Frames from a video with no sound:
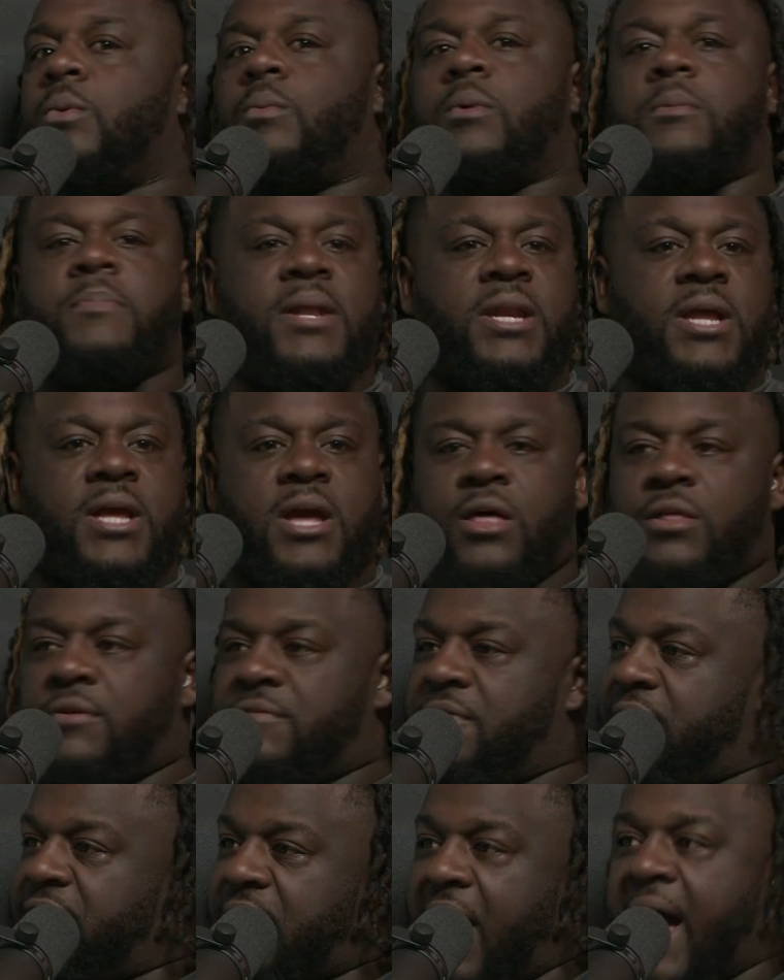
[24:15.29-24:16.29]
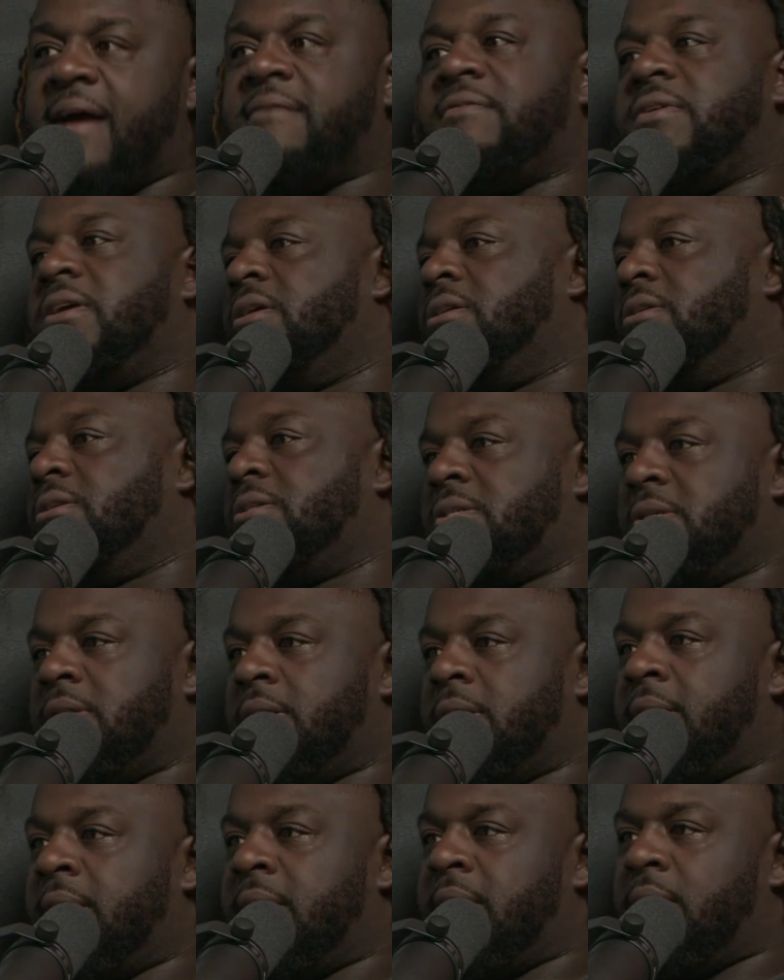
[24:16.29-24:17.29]
We've been together for 5 years,
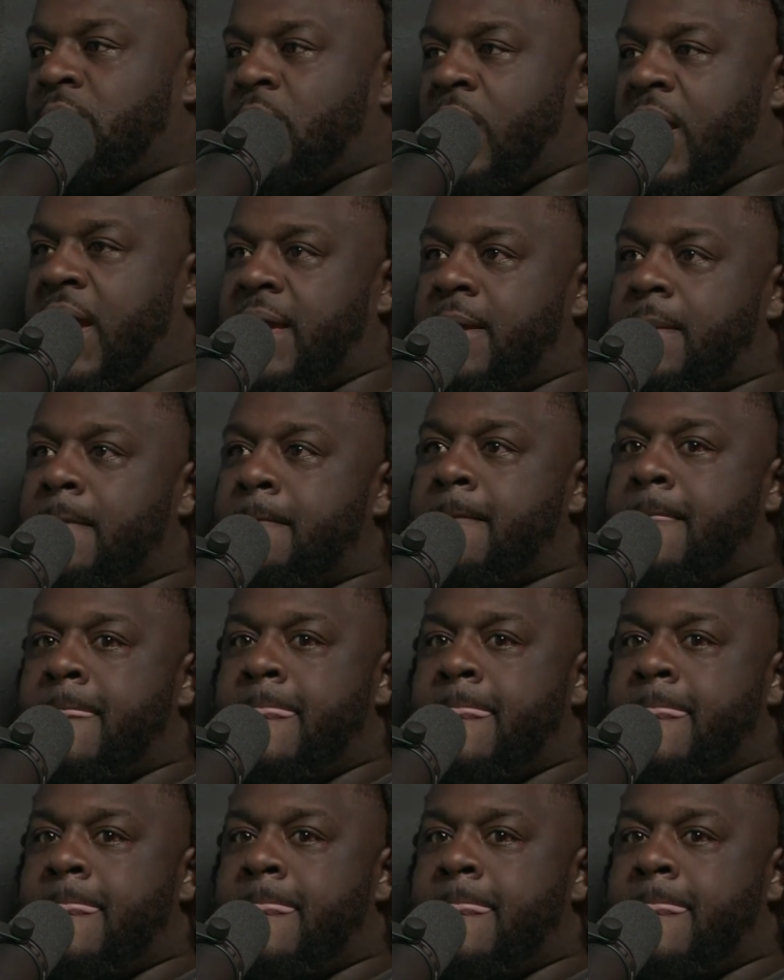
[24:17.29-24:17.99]
right?